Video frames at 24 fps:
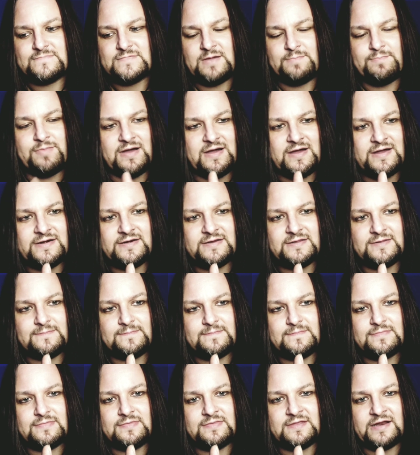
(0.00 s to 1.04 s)
bond
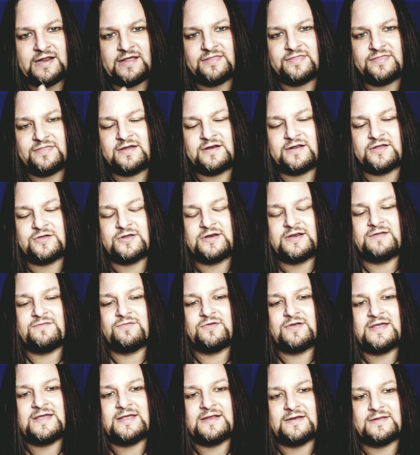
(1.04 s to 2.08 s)
that I thought it could never
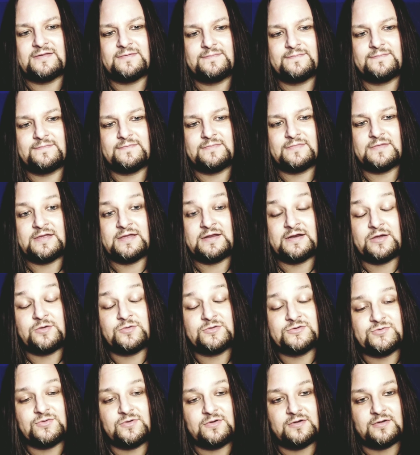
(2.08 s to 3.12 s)
end, and I
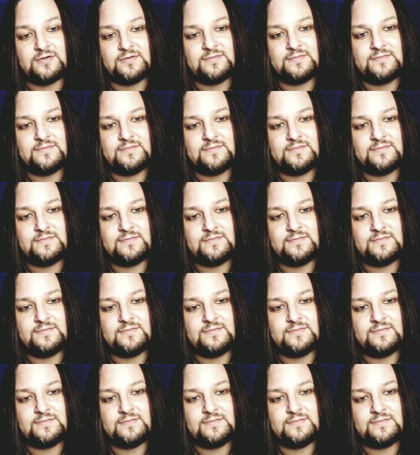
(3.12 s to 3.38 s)
was wrong.